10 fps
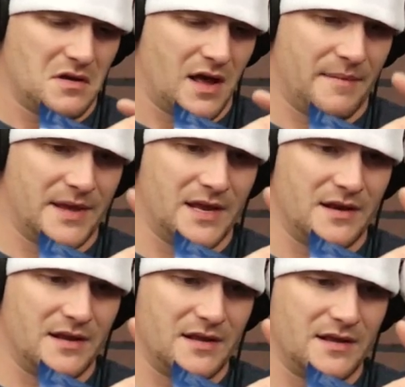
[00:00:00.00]
I mean,
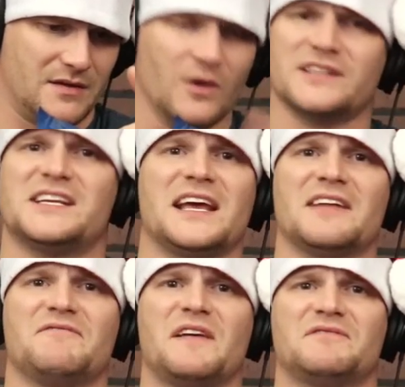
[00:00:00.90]
what, 10,
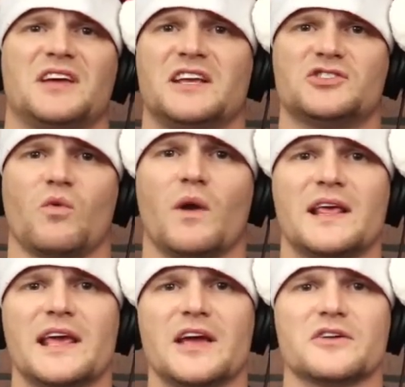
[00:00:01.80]
15, 20
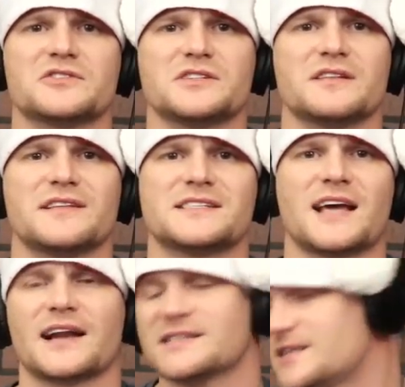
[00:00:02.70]
years, this
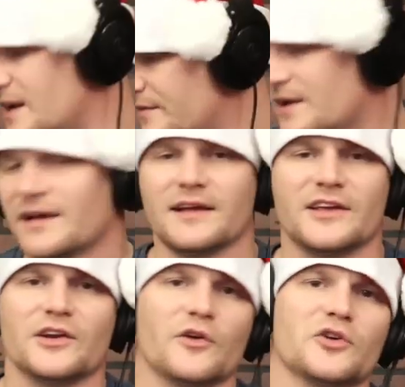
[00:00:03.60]
kind of stuff?
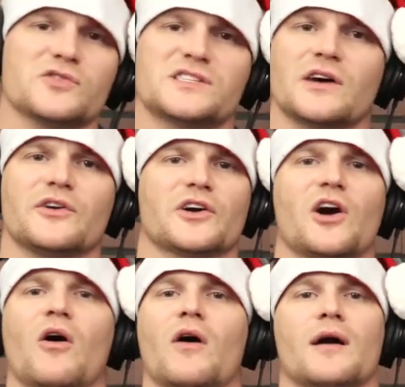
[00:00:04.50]
You know, you'll sell your
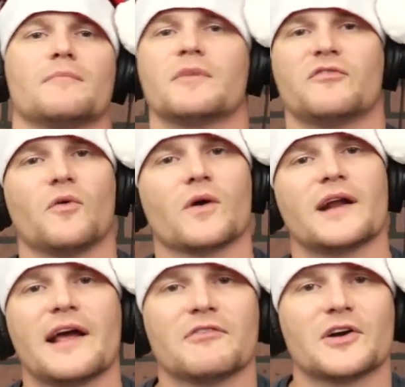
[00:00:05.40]
car before it
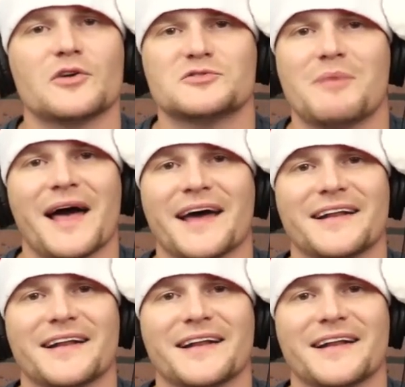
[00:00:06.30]
ever goes bad,